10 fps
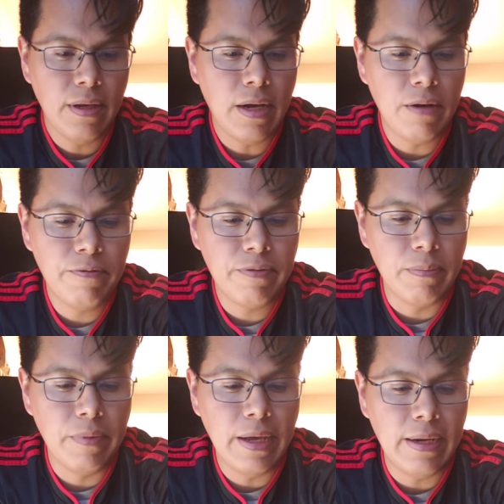off
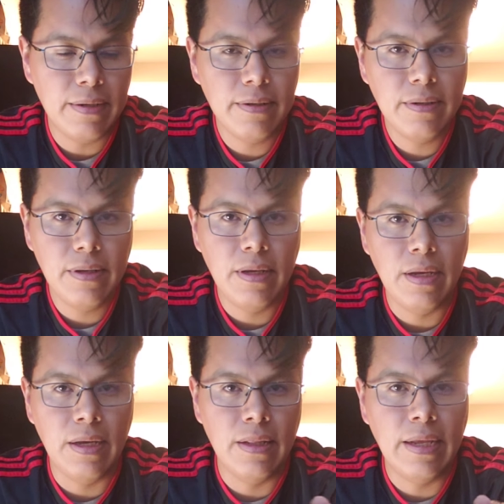from that,
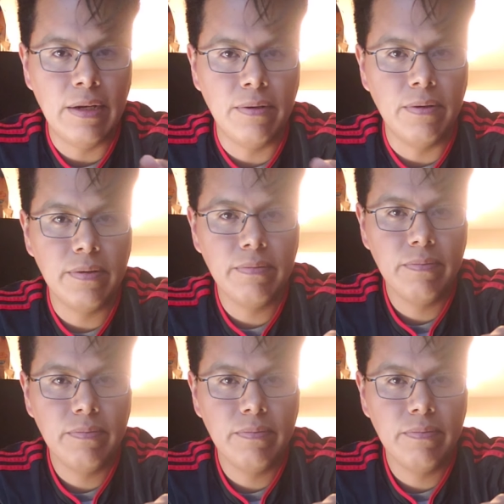and that'll